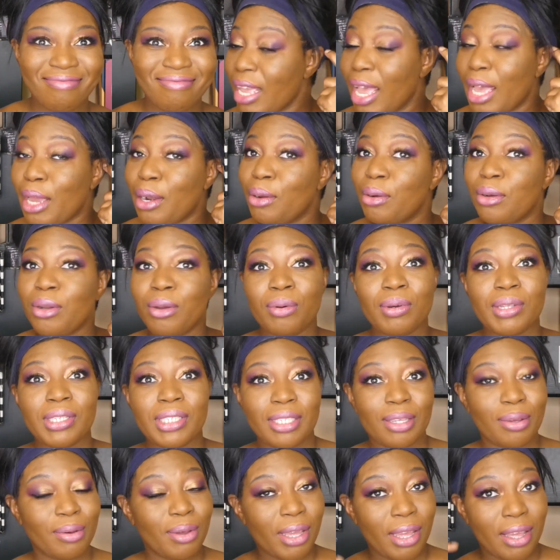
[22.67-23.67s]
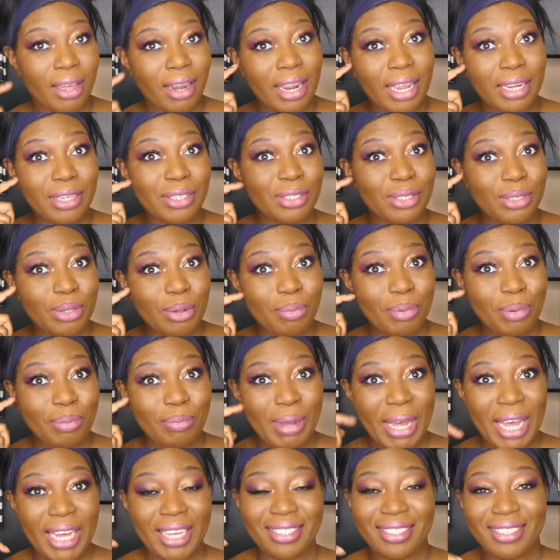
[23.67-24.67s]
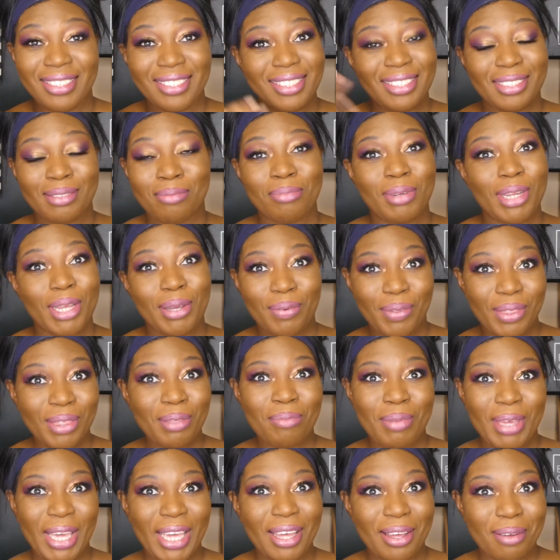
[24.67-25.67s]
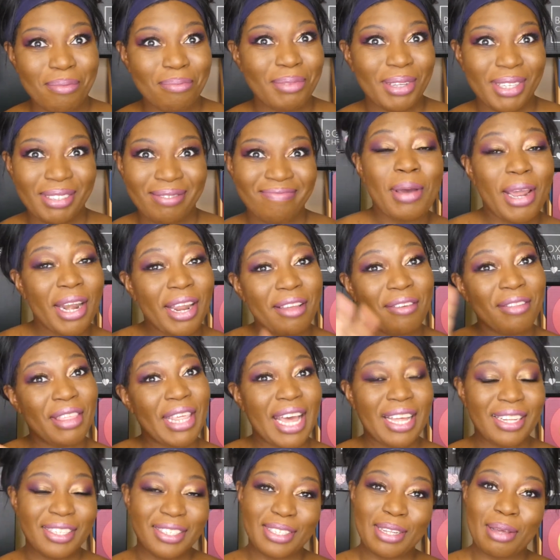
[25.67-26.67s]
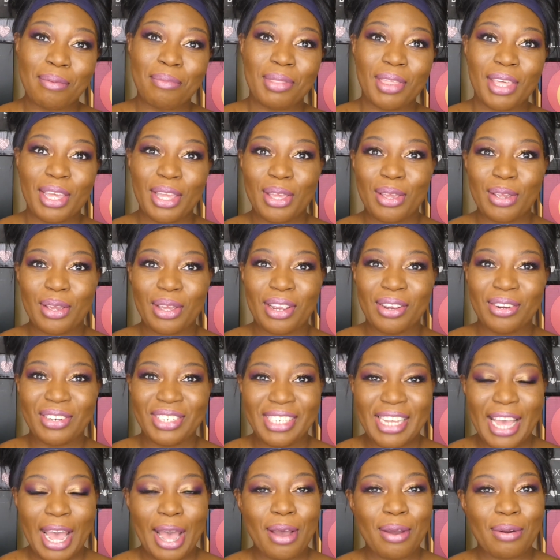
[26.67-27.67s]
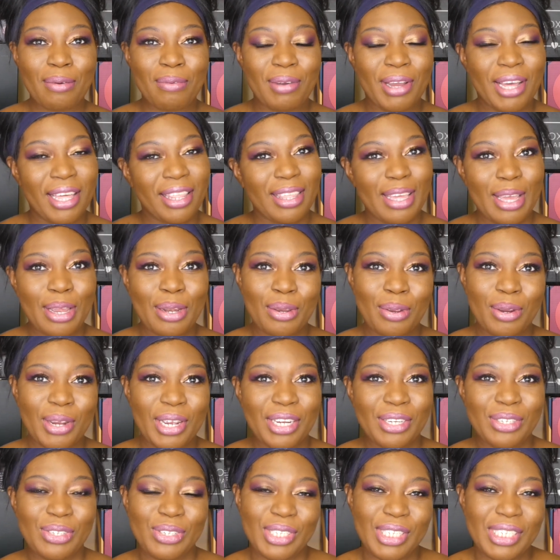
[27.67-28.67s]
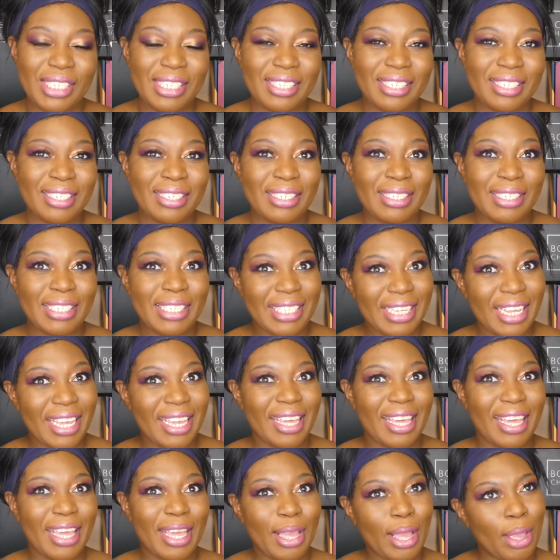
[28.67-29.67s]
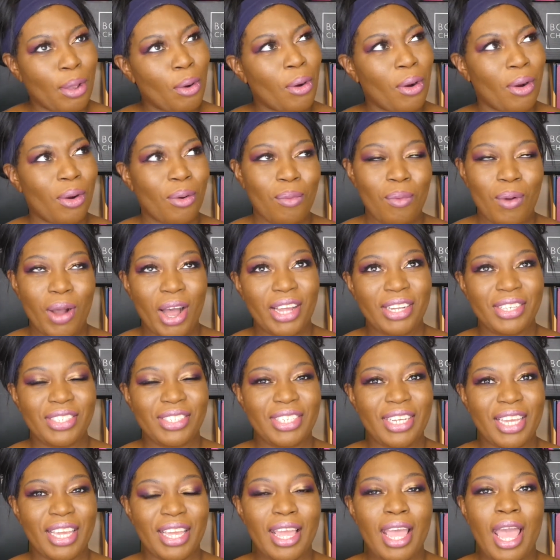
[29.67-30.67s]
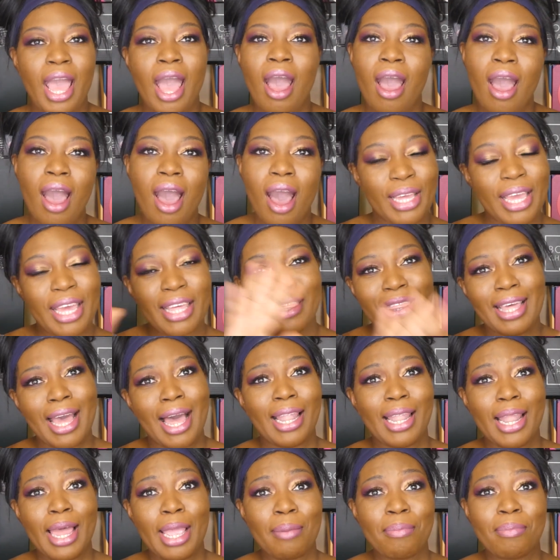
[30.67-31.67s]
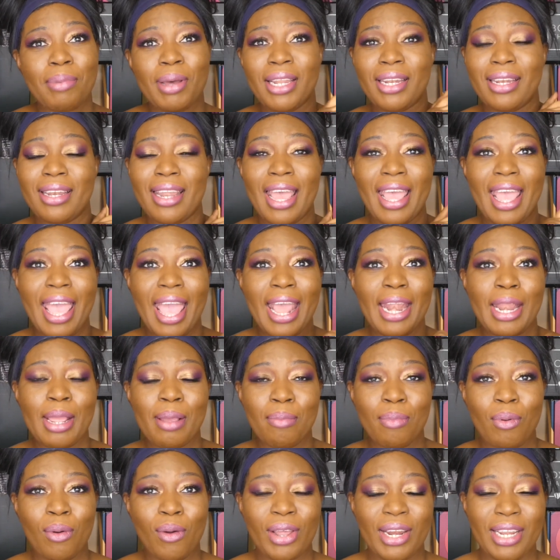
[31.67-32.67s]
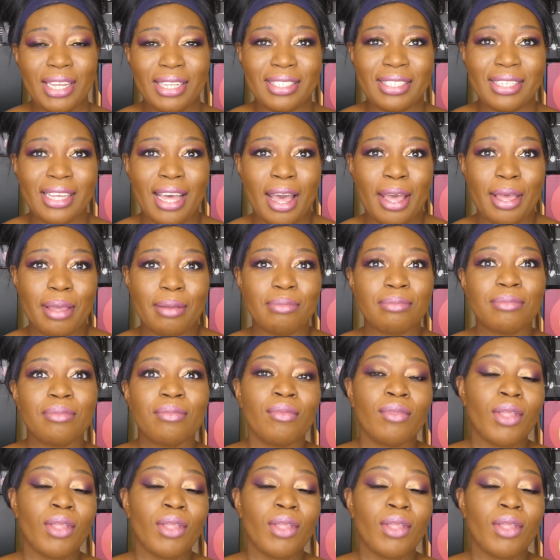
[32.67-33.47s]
I don't know what's going on. I just open boxes and play with the makeup. But if that's something you're down with and you're interested in seeing or watching, hit that like button at any point in time.